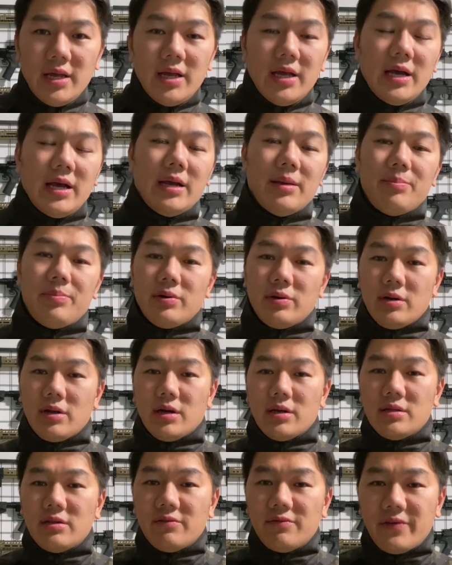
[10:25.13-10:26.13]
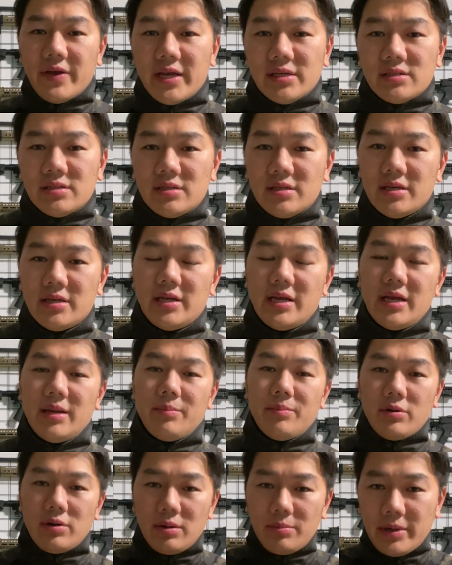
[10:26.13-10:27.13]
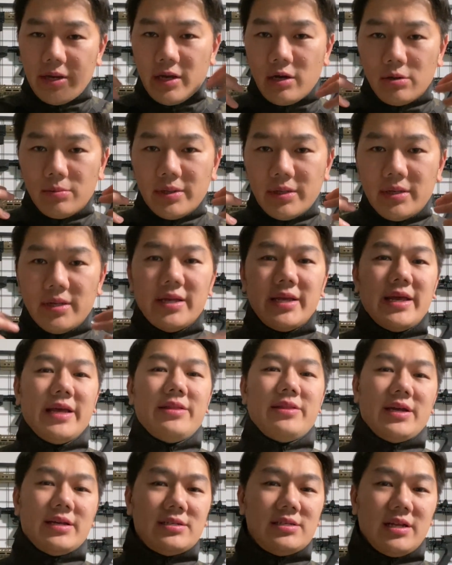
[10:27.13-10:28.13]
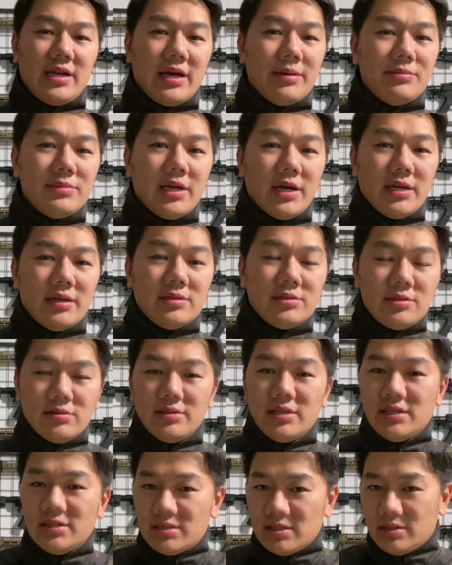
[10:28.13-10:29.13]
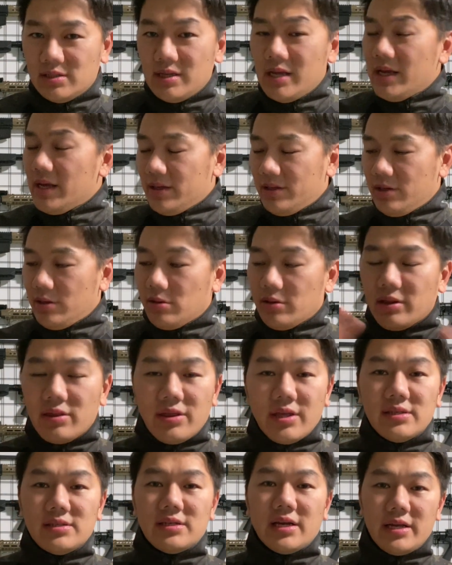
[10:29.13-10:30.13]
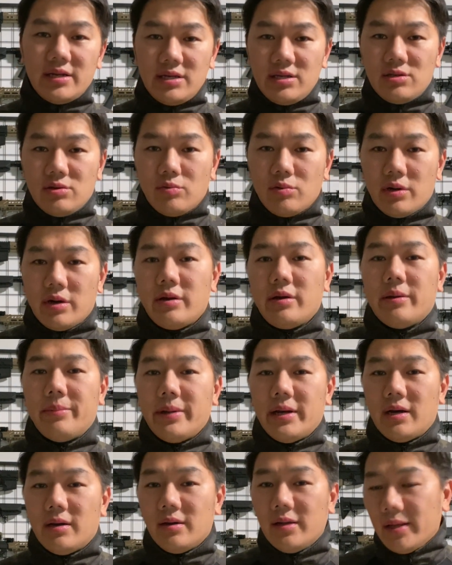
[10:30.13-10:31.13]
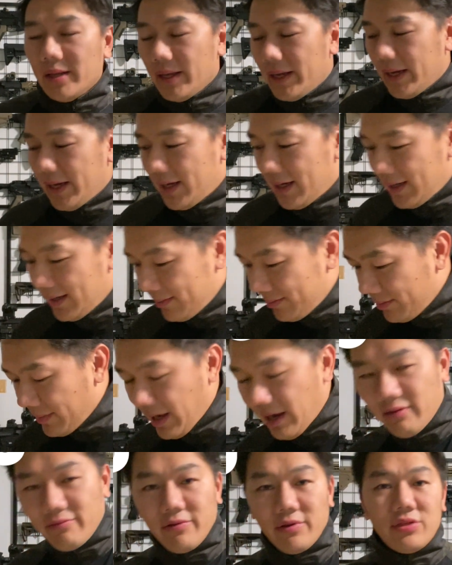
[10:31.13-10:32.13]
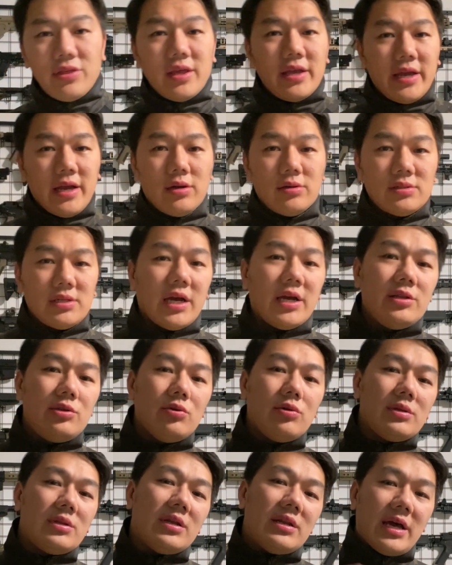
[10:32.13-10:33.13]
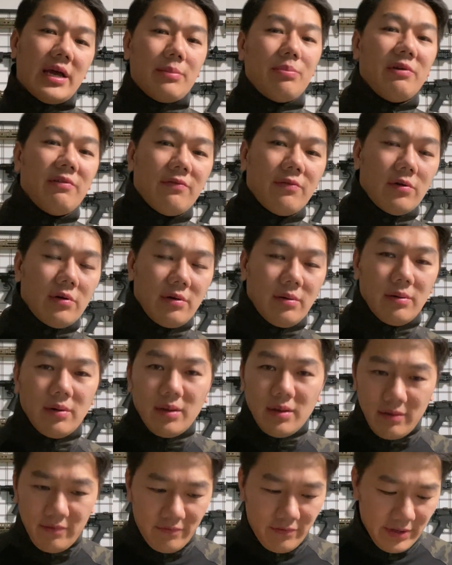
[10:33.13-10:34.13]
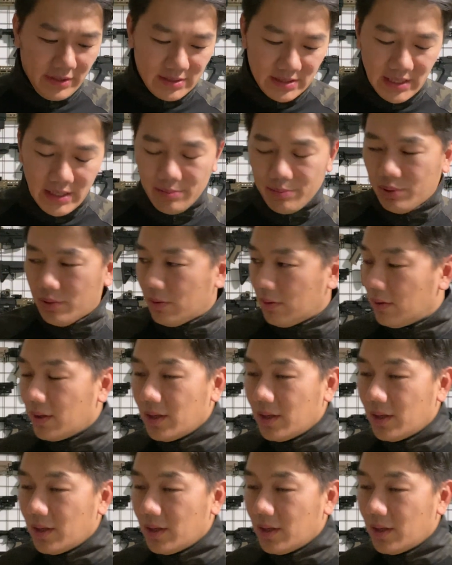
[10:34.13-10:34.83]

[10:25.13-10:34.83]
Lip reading: I put on the vest, put on my helmet, and that's it, I'm done. So these are the only things that I need to worry about. Everything else I do it the night before. For example,